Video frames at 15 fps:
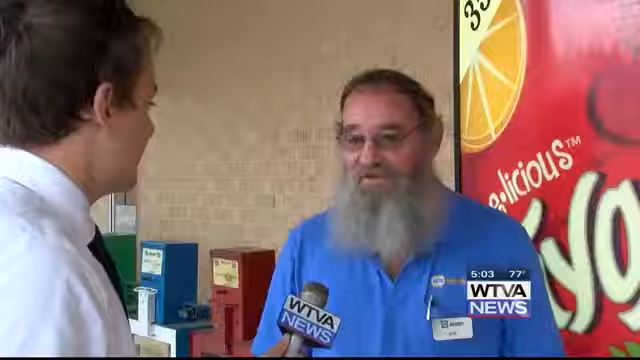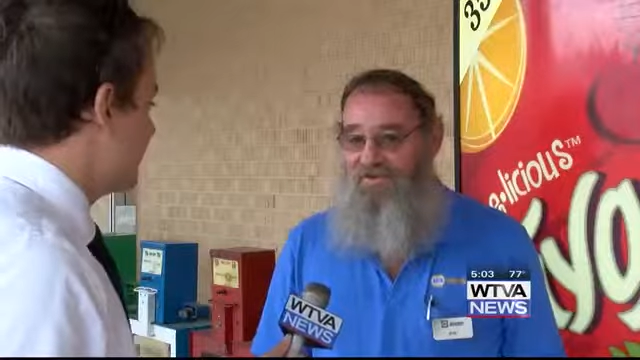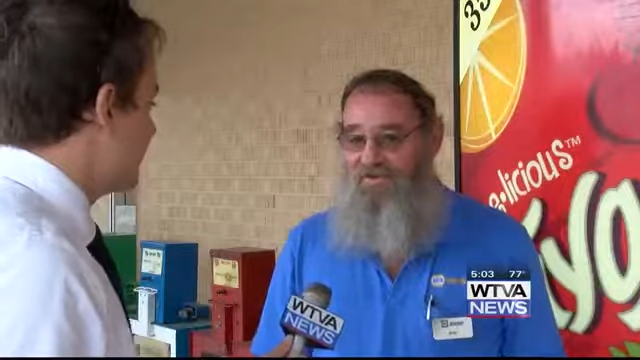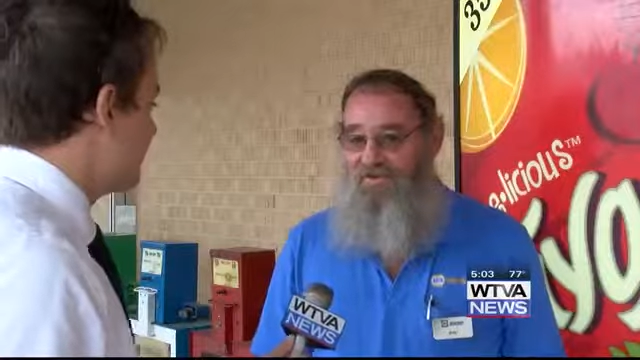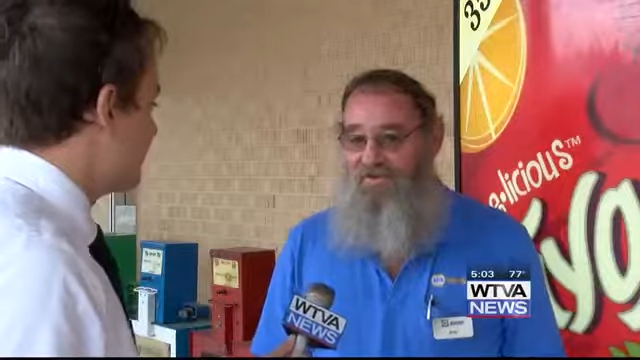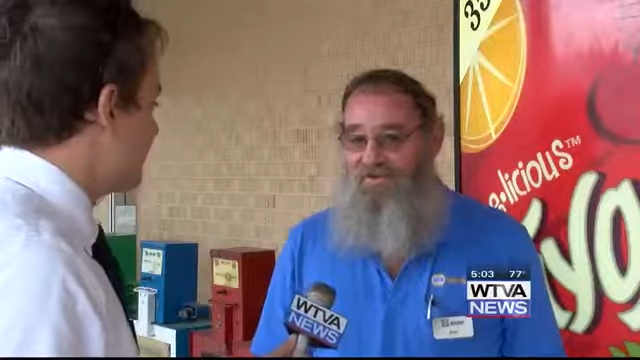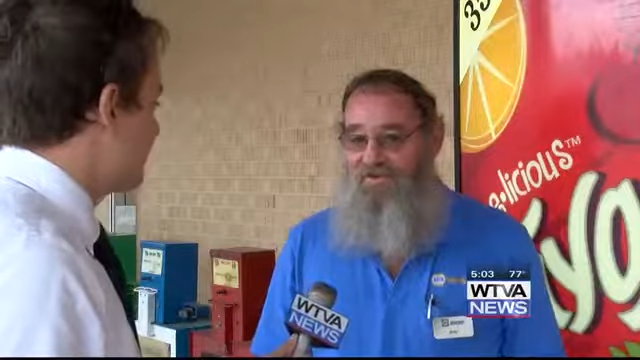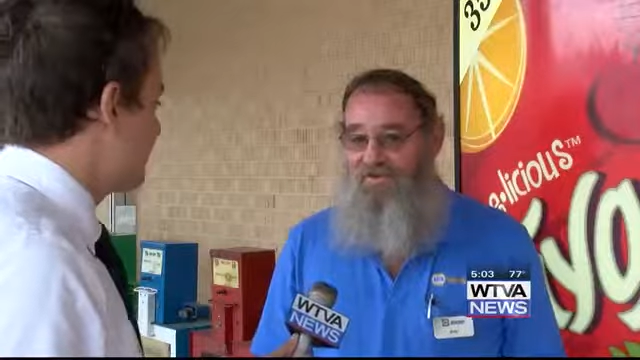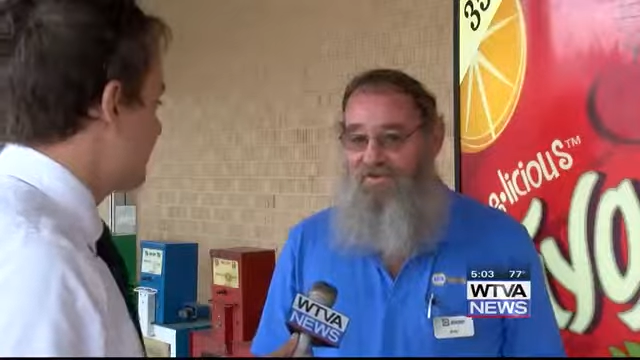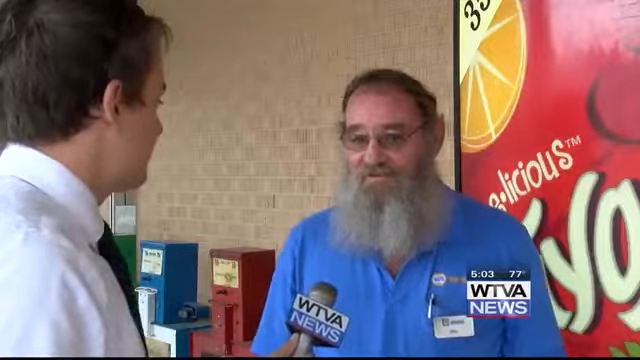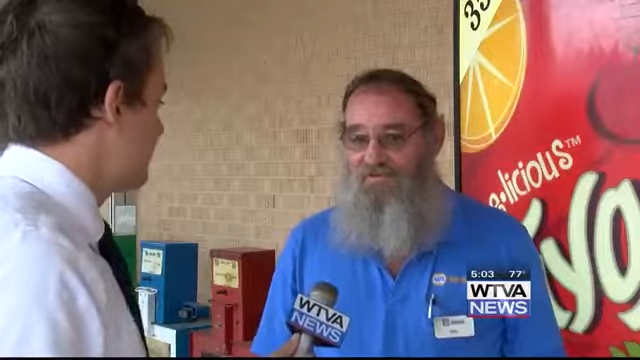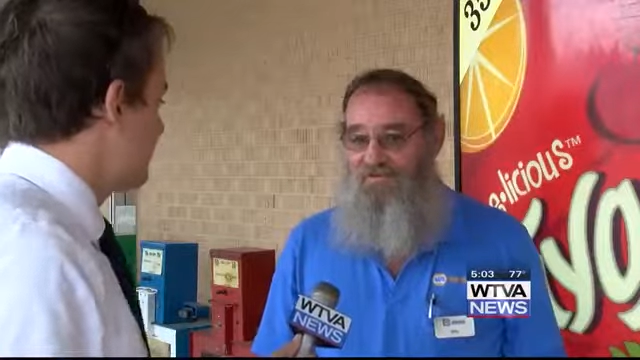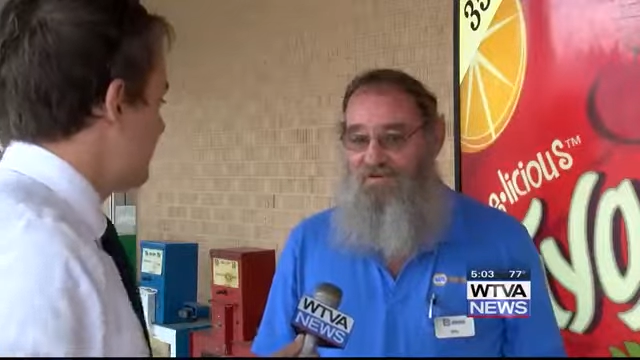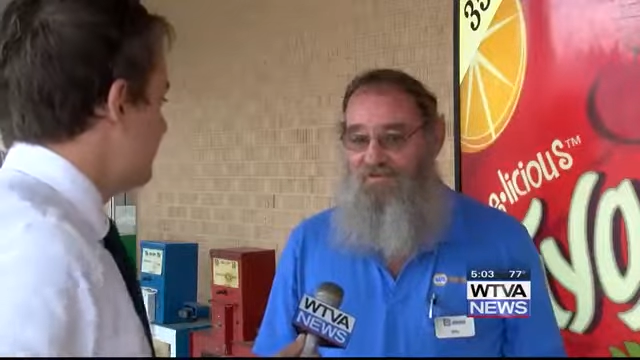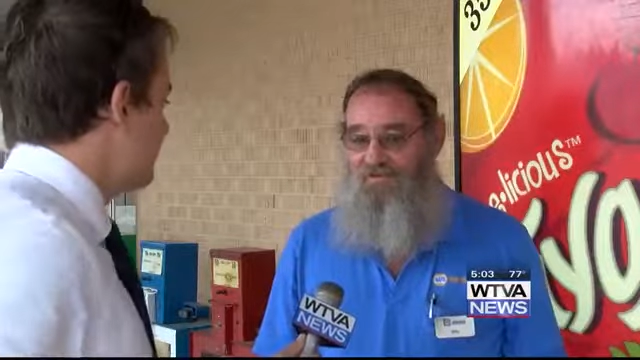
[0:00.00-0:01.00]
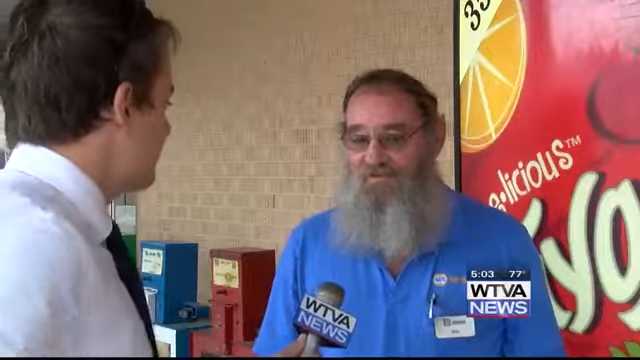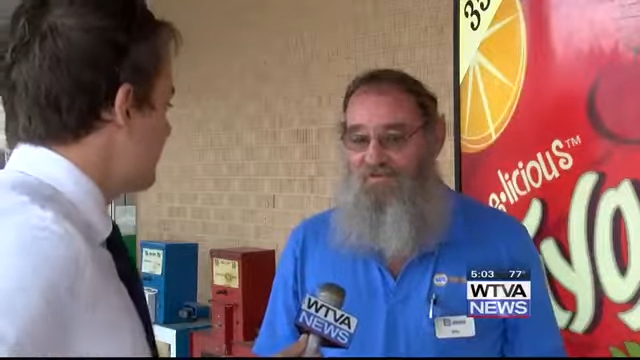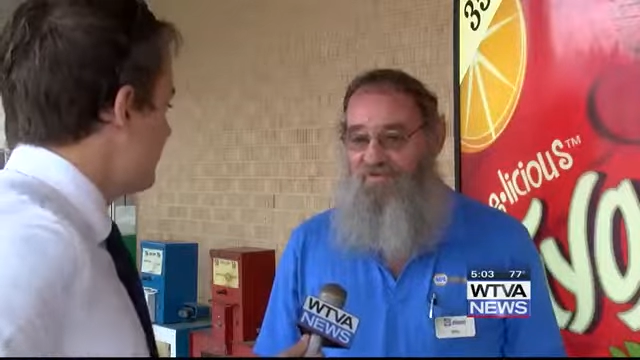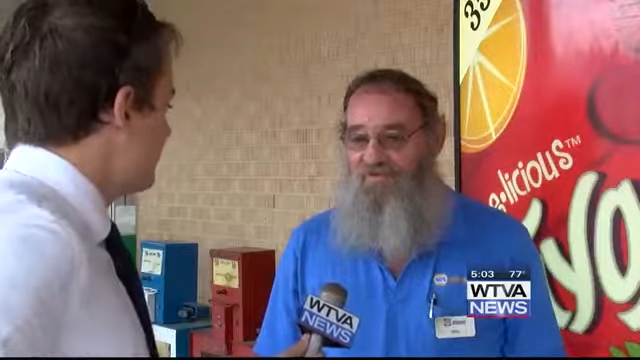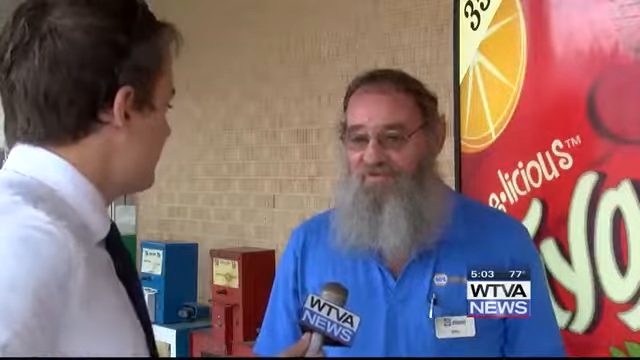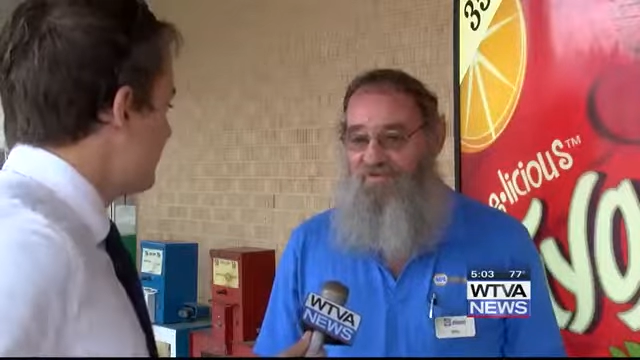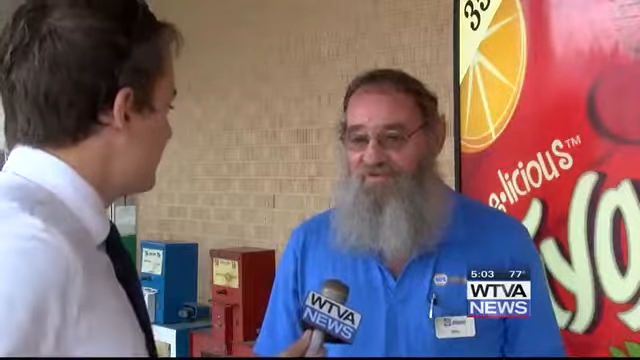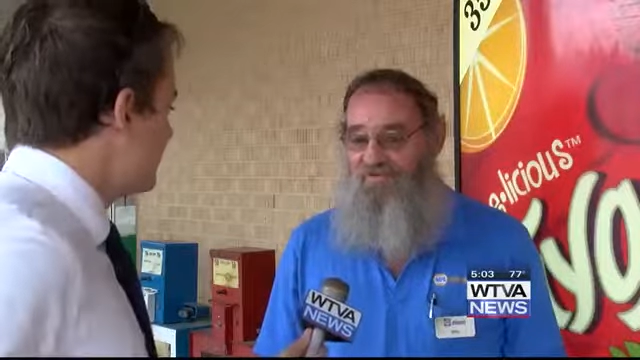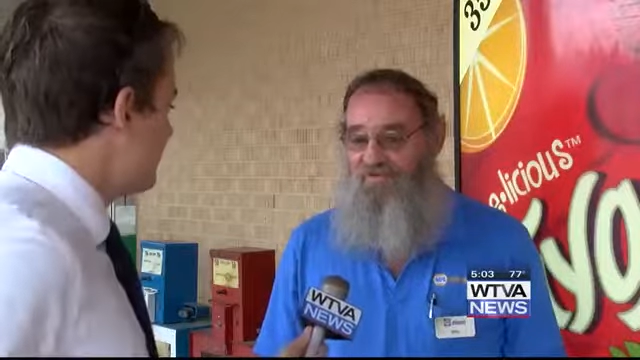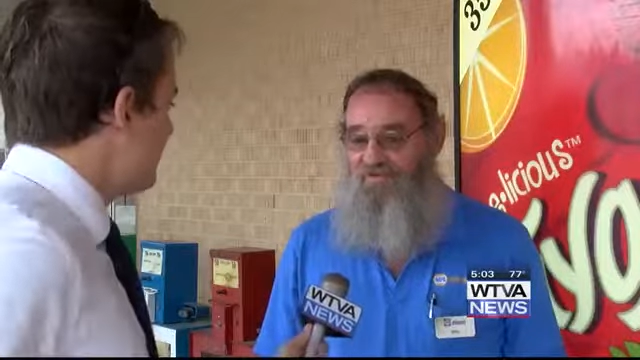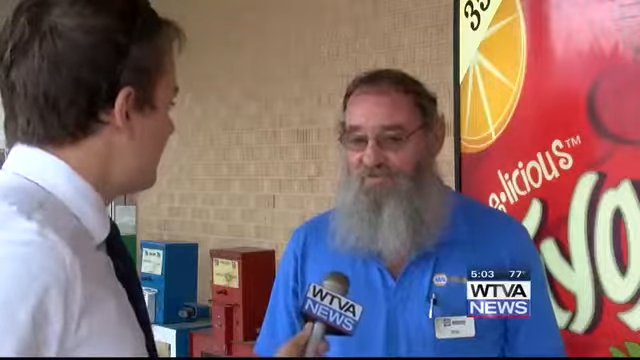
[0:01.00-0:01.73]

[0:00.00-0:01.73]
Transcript: spoke with a resident who tells me